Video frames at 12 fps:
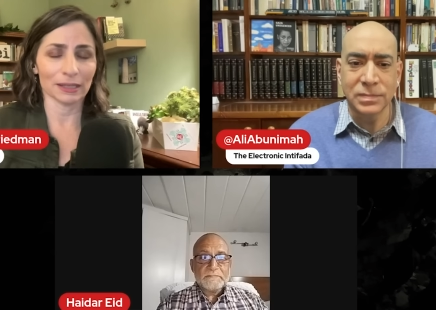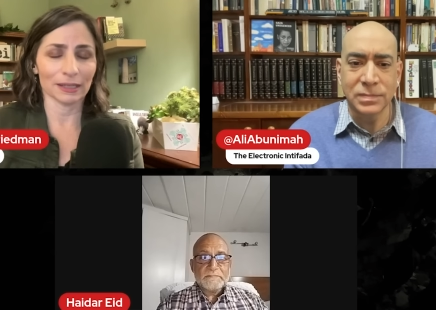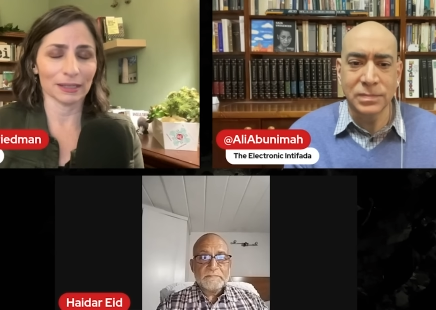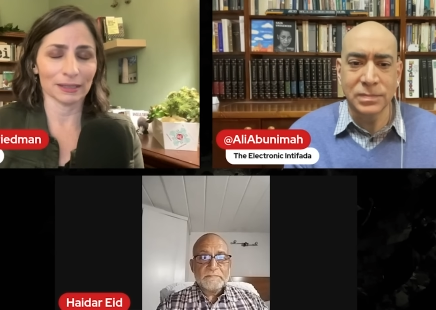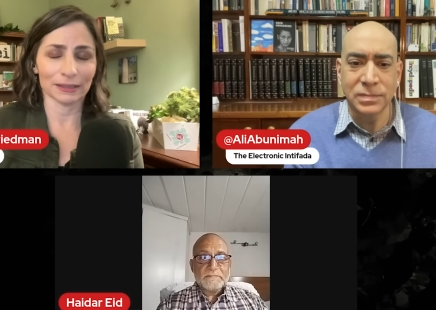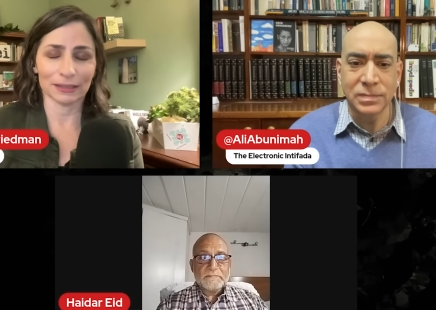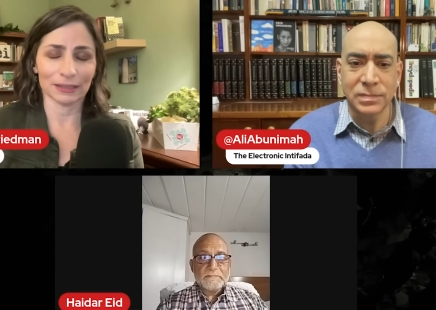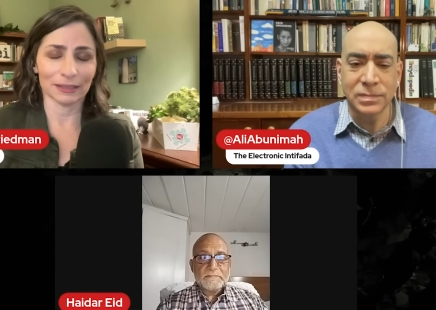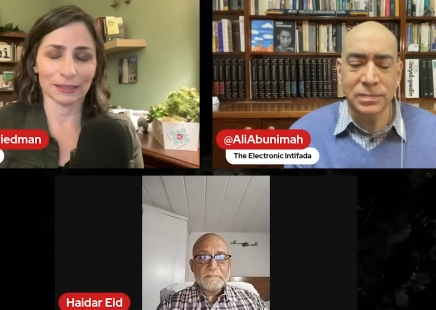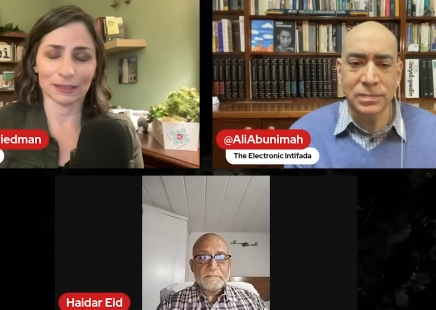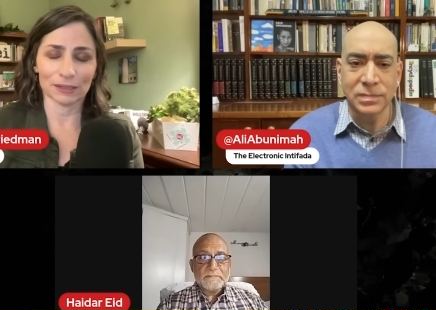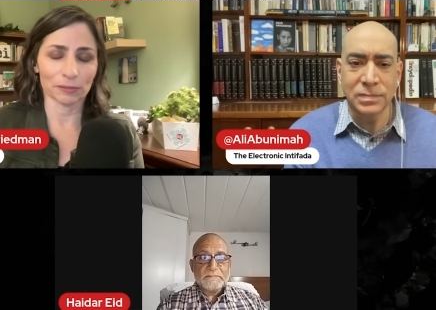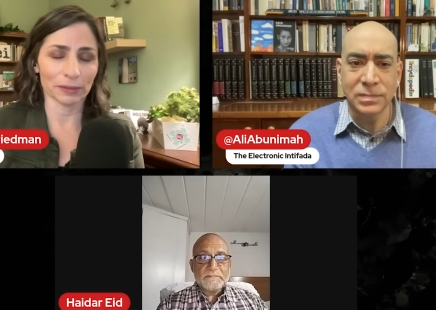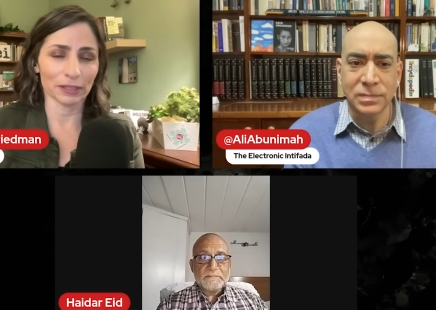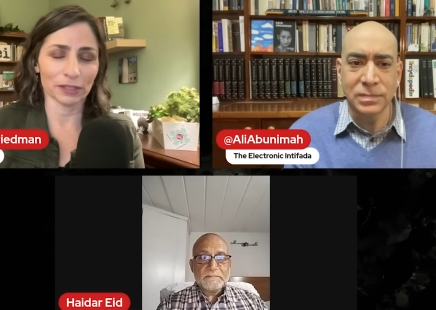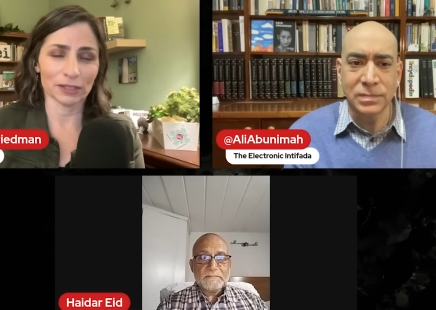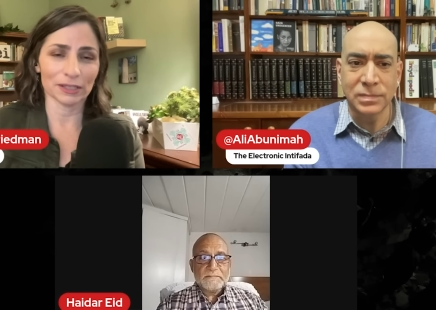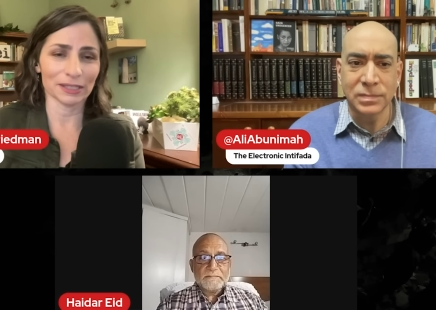Speaker 1: uh, it, it's really
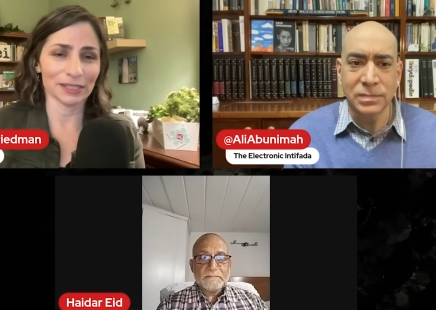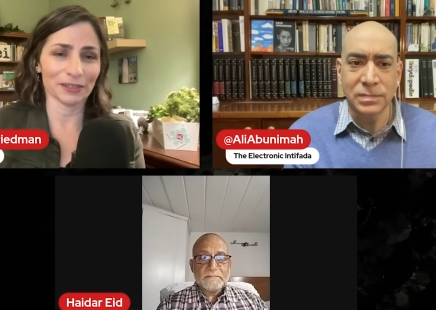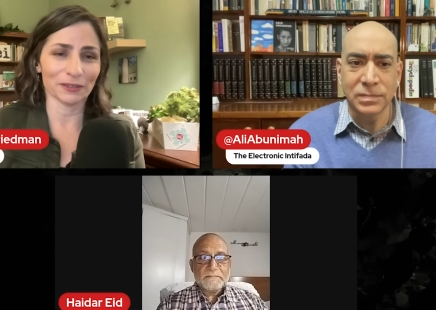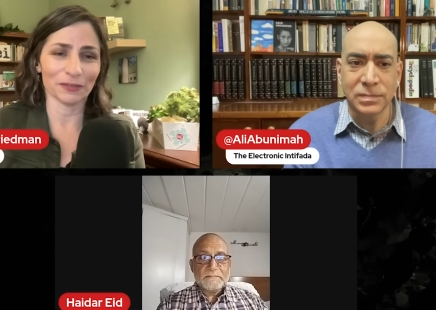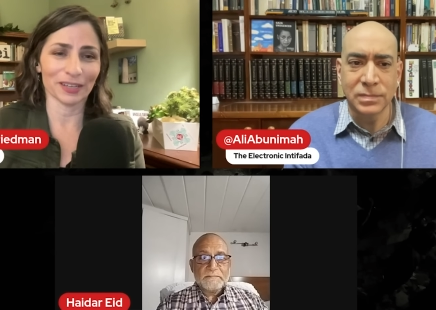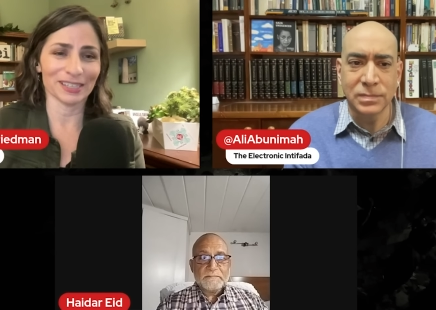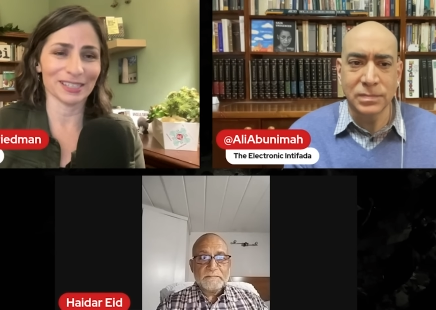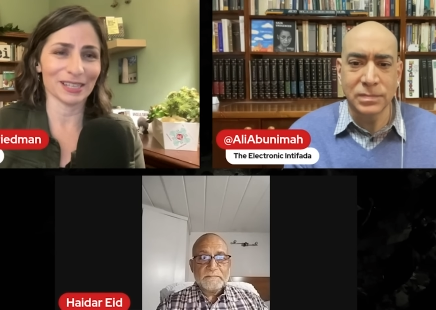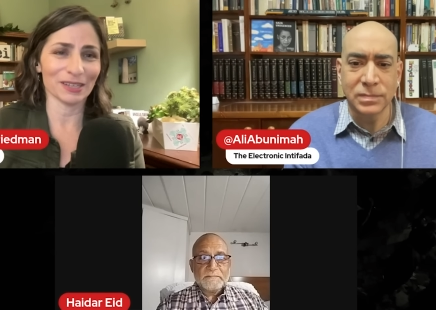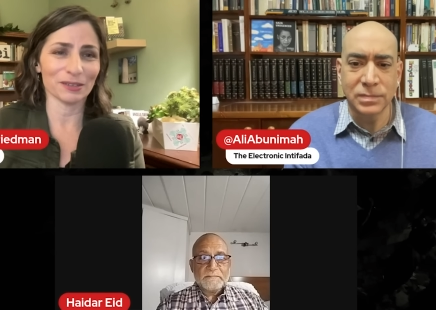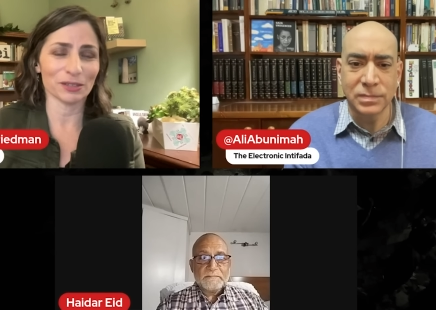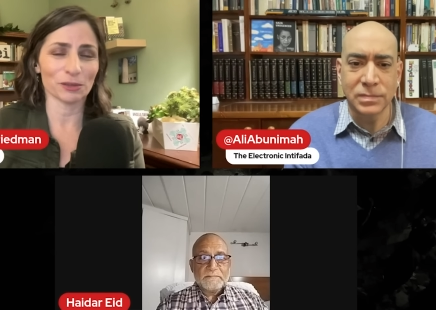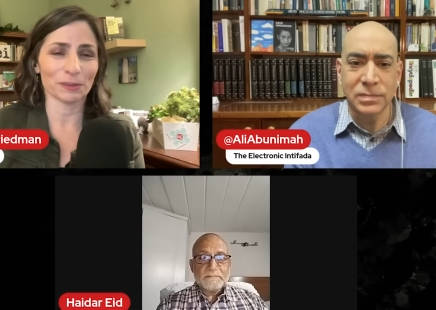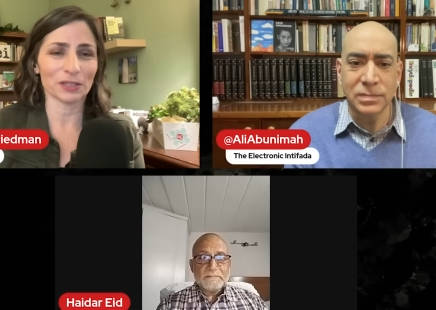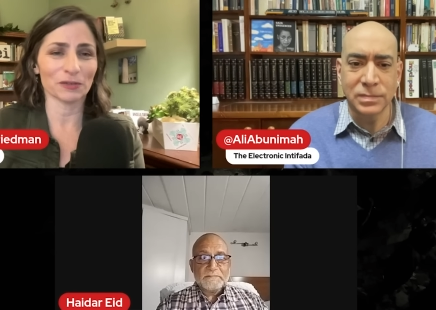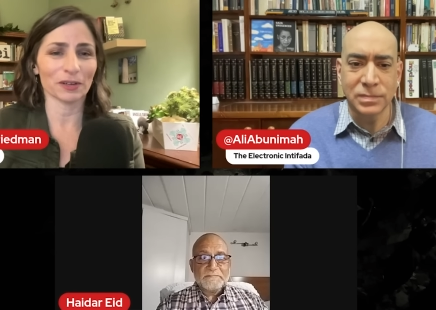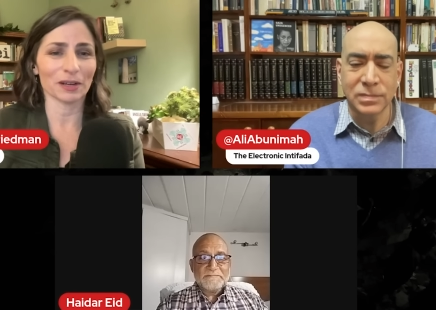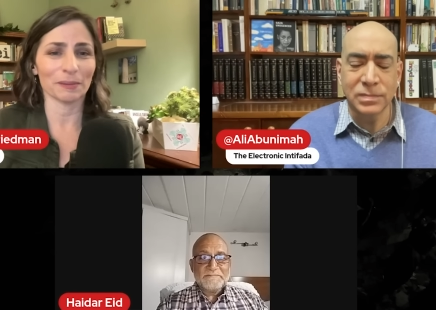good to see your face. Thank you so much
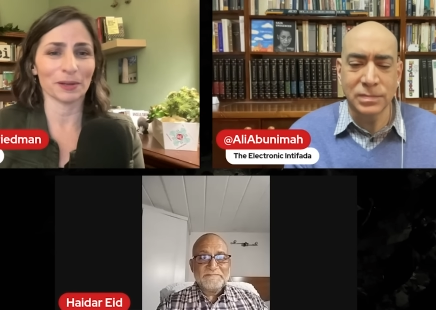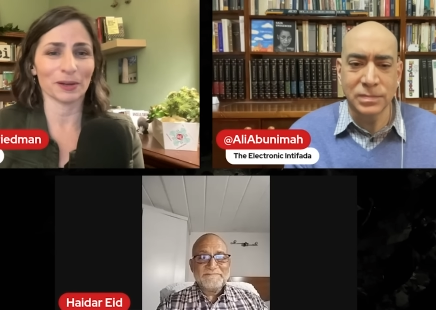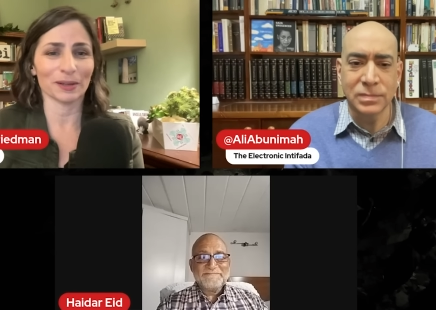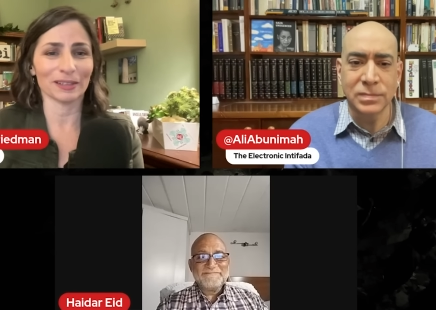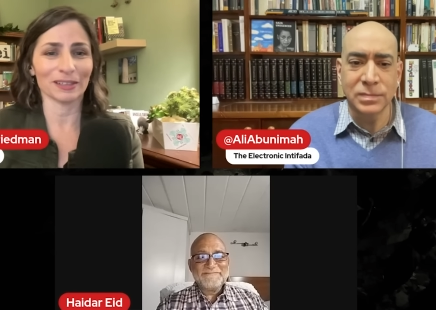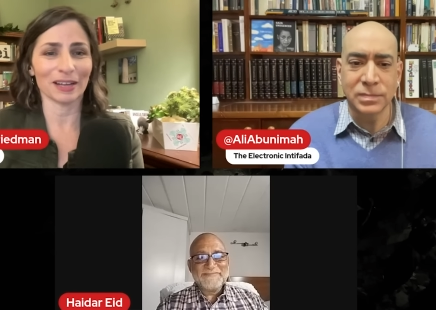for coming on the